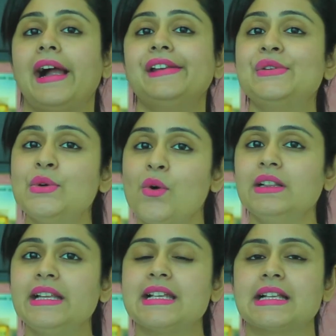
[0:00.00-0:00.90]
and do
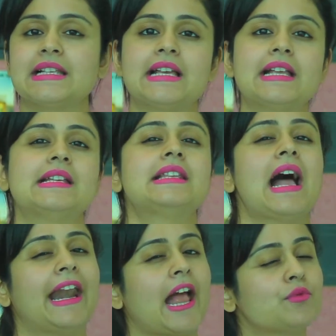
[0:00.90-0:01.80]
all these exercises,
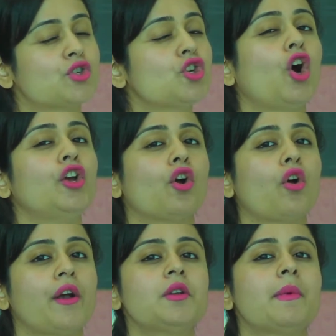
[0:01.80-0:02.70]
and I'm sure
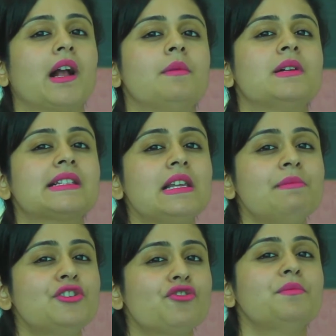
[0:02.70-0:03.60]
you're going to become a
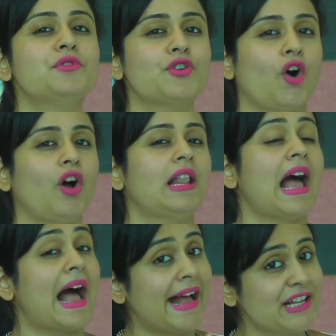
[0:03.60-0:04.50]
slim and trim
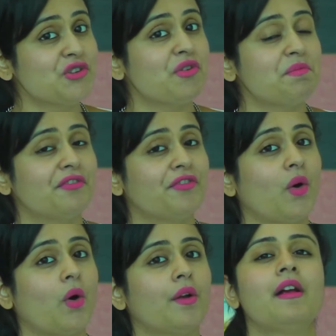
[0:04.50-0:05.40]
doll as you were
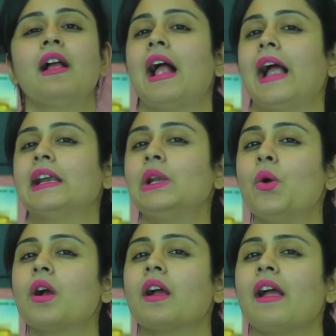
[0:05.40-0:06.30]
before
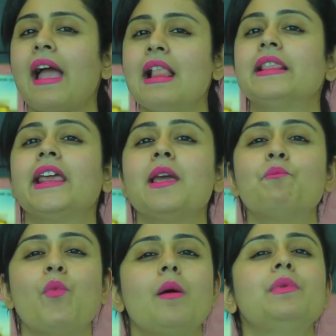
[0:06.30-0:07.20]
and look
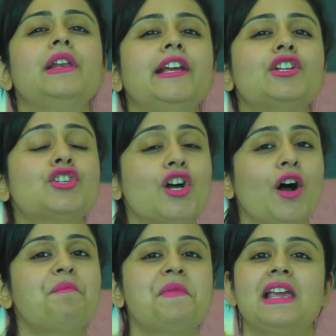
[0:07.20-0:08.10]
healthy, bubbly,
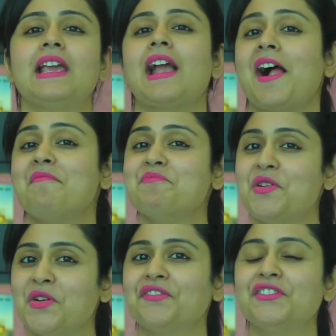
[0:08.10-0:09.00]
chirpy
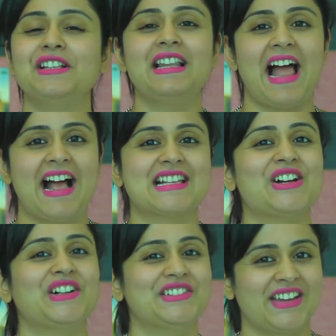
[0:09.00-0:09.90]
and beautiful
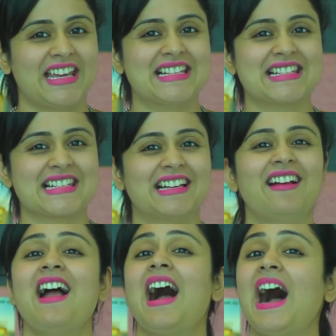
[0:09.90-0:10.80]
as always.
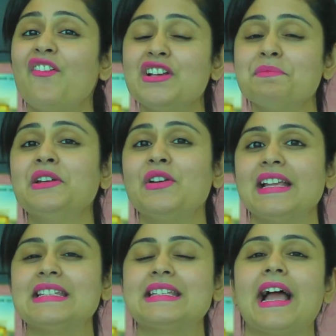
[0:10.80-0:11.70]
How was my
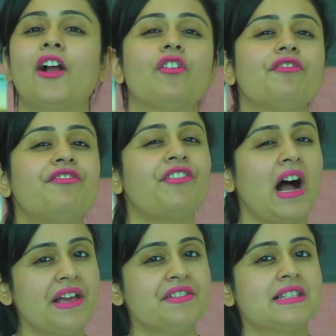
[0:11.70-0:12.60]
today's tag on
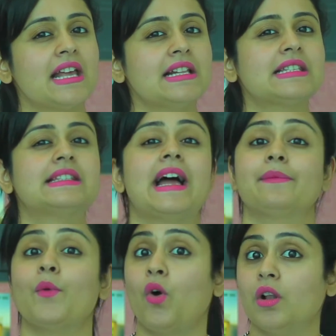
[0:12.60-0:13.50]
5 sins
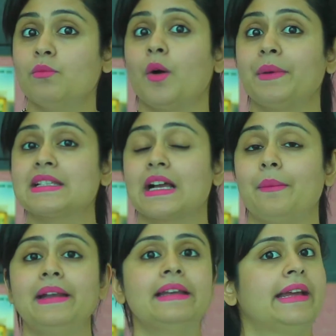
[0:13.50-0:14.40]
that all mommies
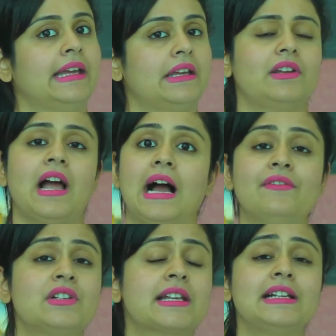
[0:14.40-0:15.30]
commit? Even
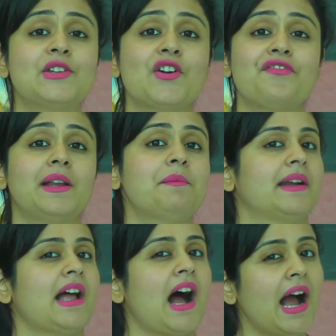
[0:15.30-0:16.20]
I was guilty of
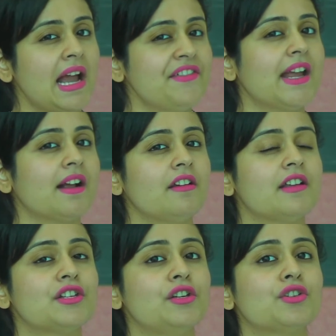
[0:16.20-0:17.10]
it, but I have taken
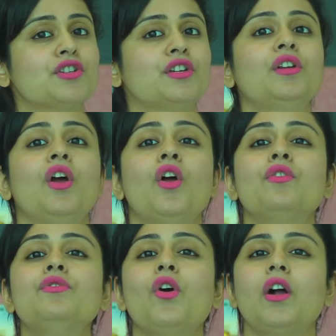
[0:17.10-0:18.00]
a resolution
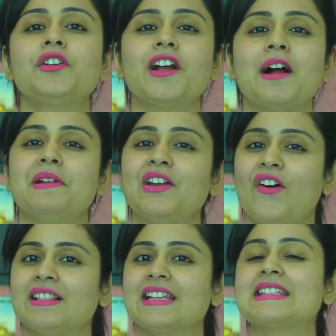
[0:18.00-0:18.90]
not to
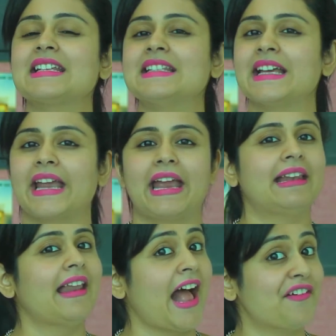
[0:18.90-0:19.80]
commit all these sins
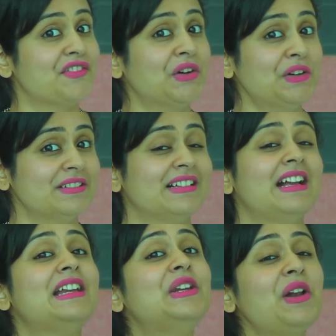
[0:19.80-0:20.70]
again. Have you?
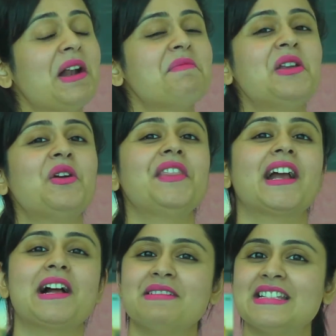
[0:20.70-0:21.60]
Do let me know in
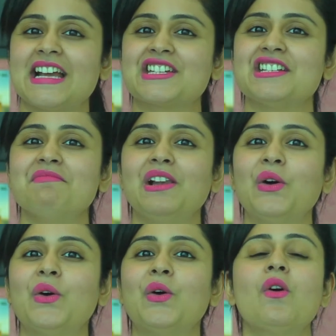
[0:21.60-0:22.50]
the comment section
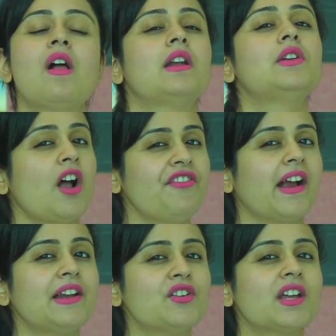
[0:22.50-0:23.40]
below. Do not
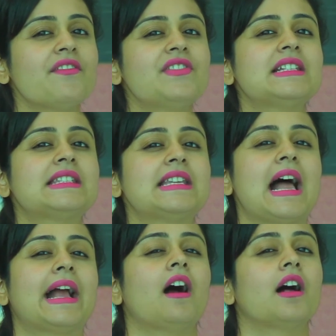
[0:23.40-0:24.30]
forget to give this
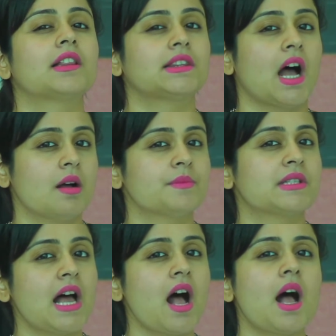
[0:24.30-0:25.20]
tag a
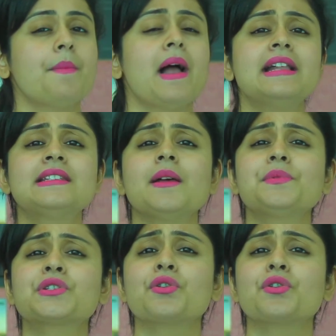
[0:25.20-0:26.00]
thumbs up and